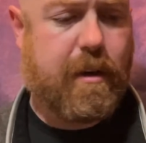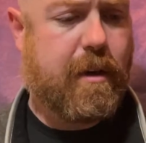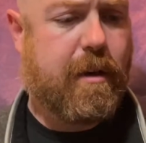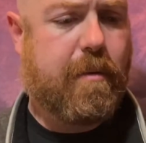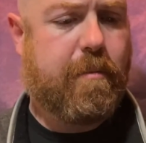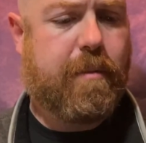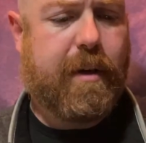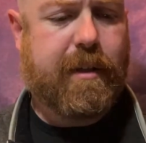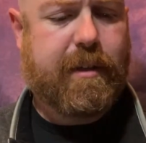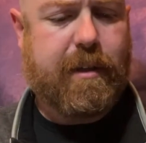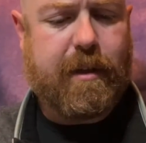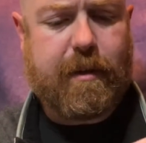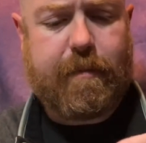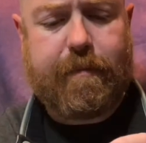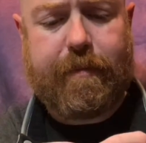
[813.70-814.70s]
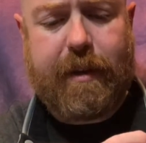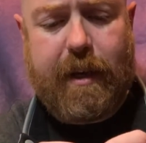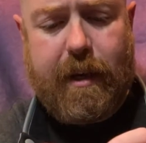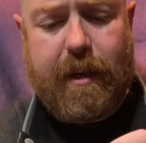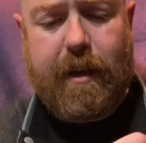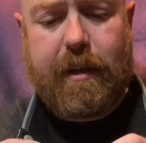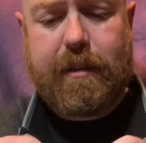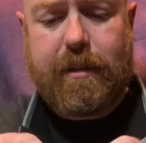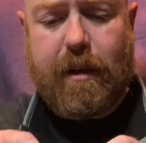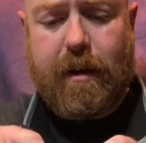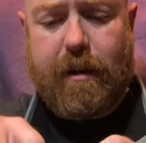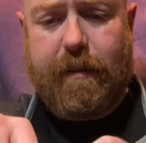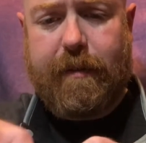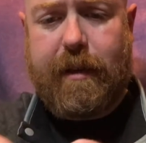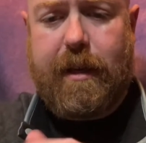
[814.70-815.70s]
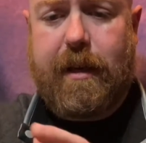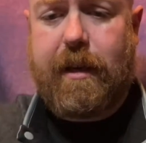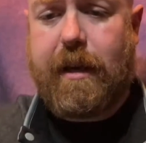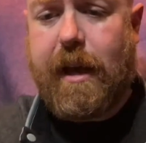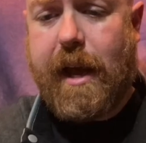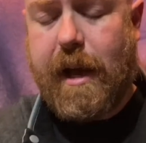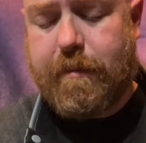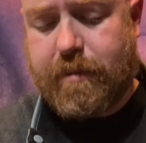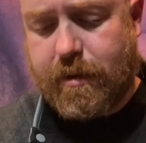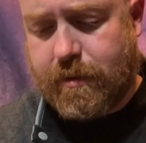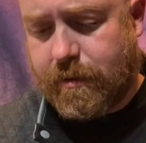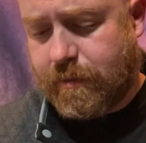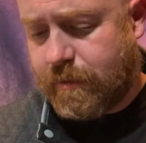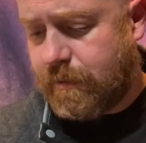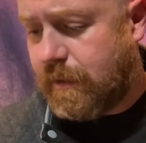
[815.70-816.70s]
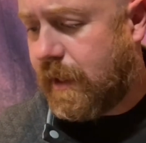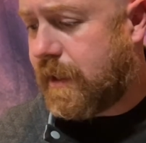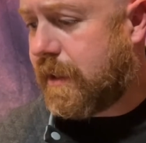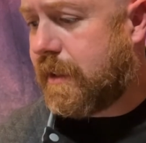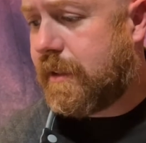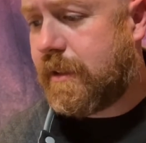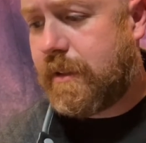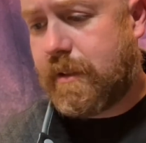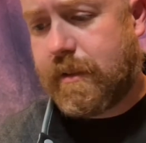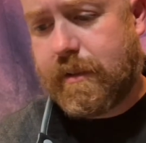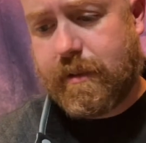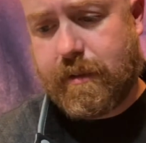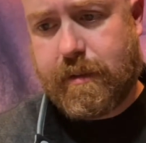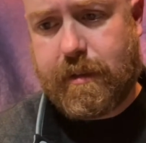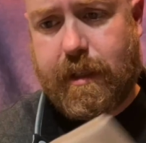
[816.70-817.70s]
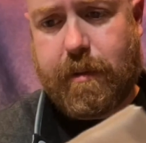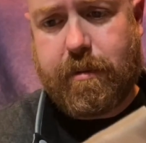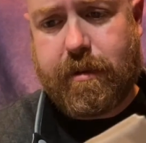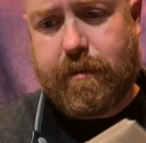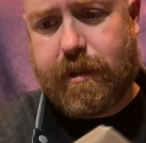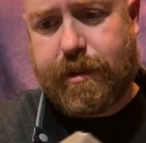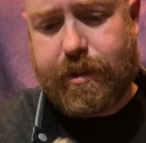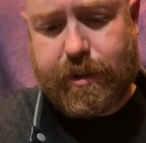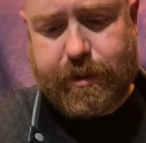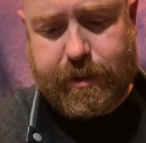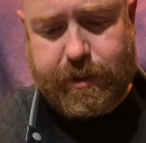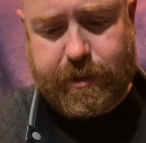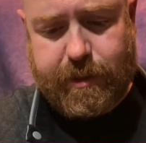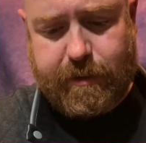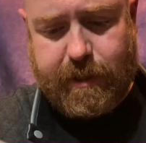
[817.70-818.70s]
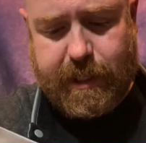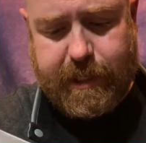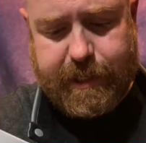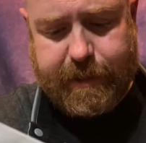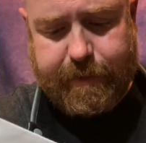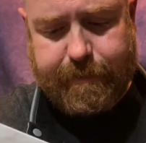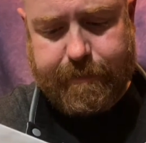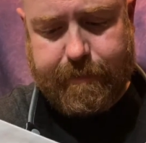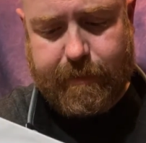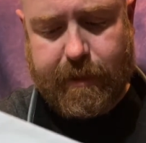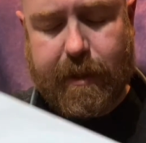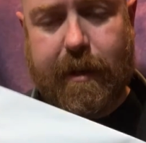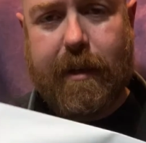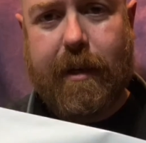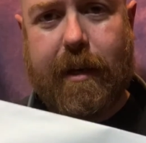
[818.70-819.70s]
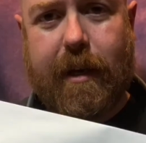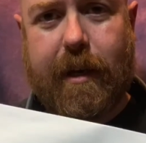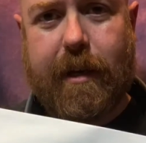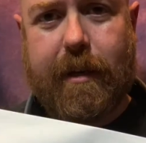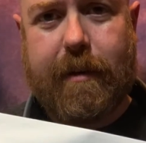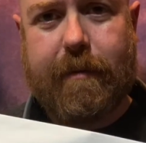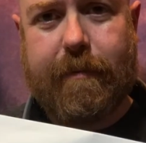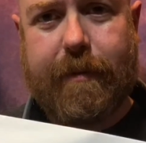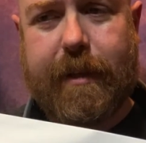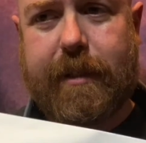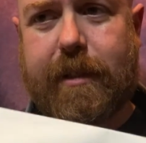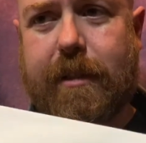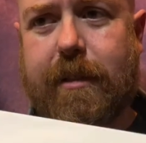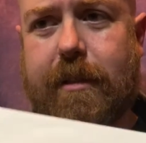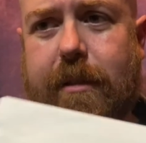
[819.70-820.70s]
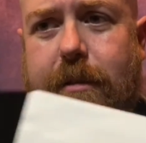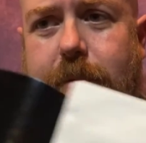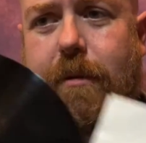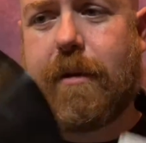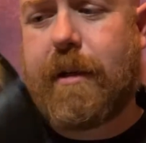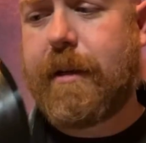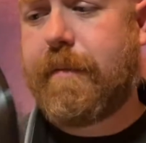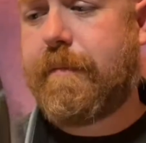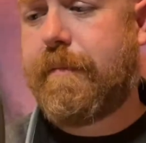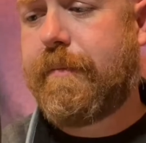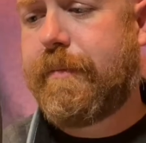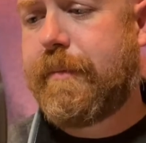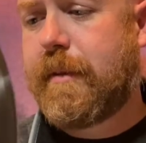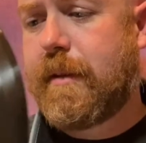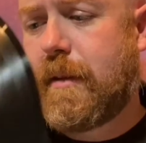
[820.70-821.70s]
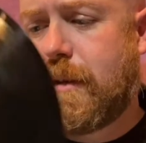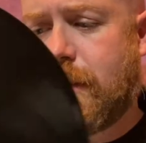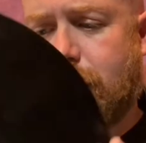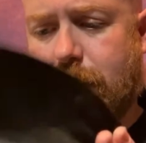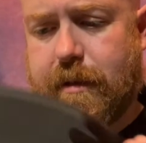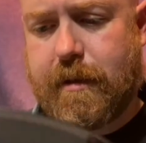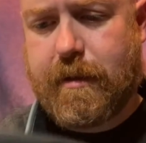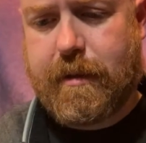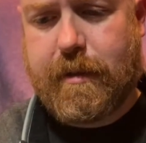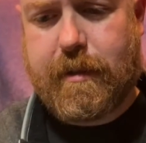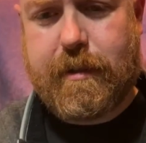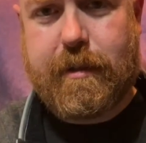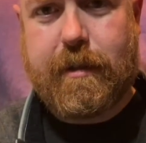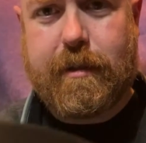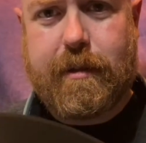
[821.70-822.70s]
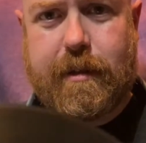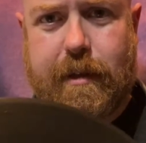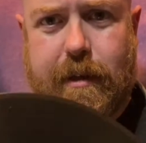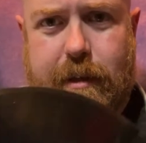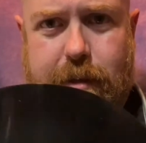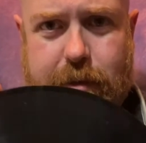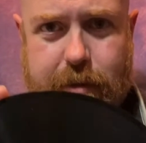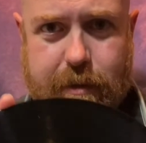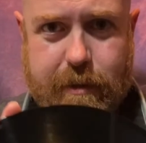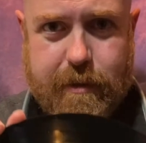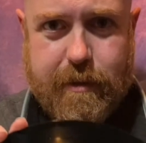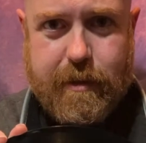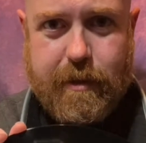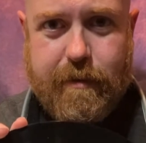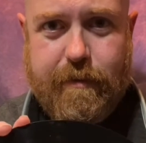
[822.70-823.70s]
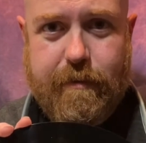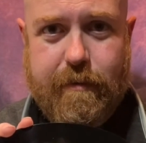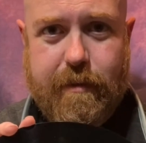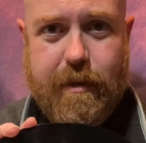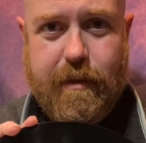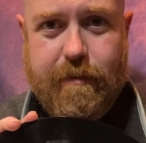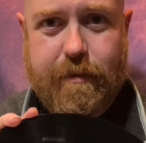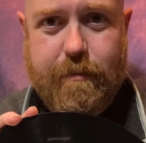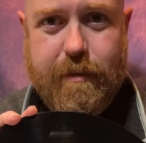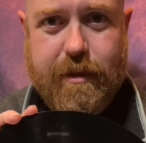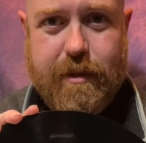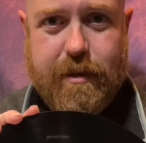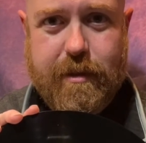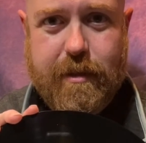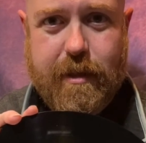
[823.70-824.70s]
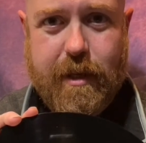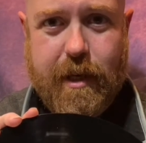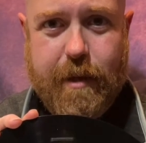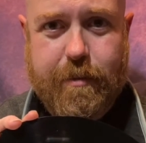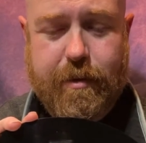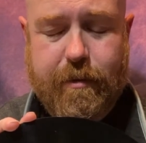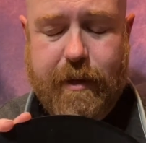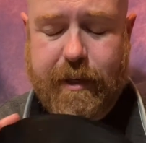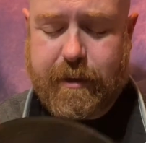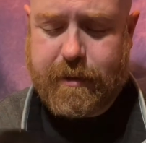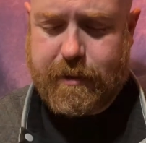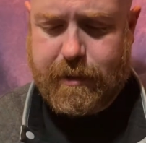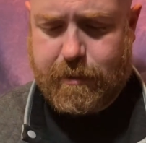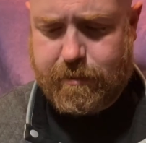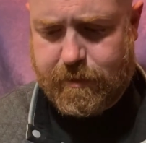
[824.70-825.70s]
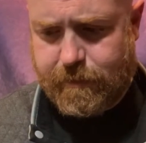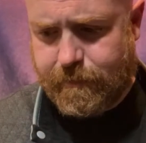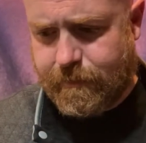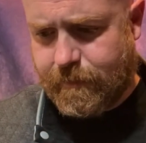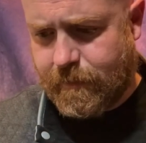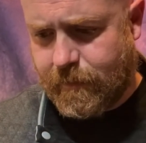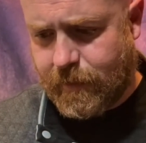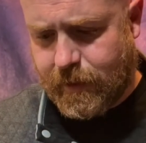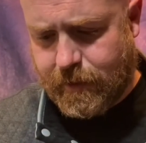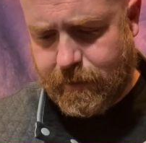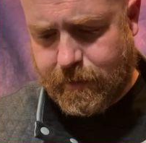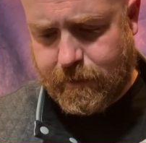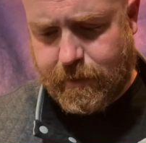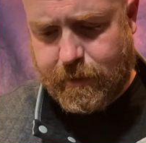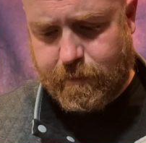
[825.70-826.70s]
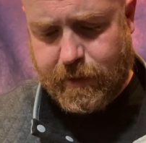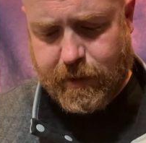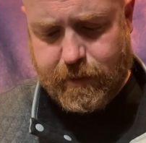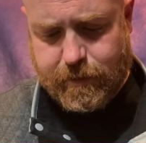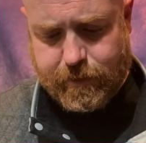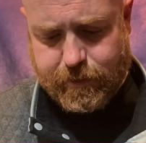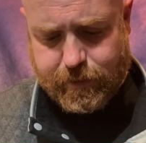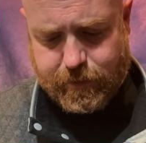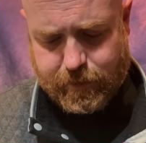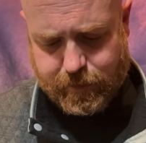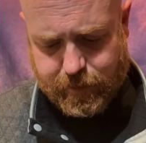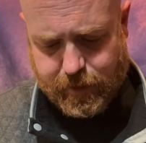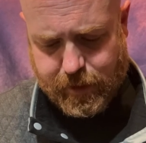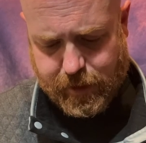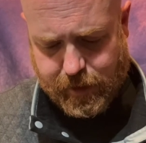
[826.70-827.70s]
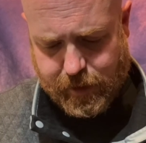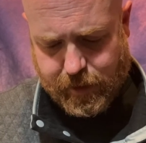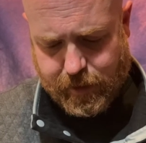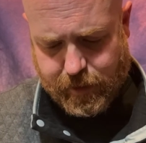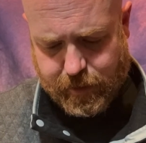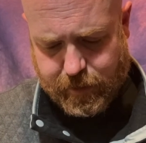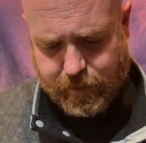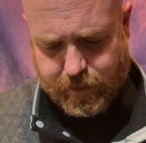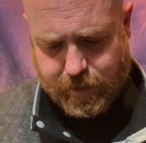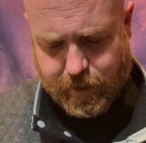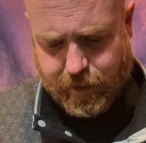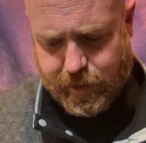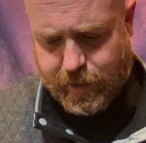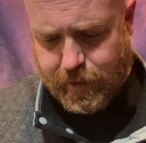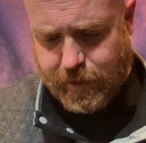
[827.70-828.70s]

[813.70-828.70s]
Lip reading: But it is on the Apple Records label, which I'll show you here. And this is the one, as you can see, it's the infamous Apple Records label that the Beatles started.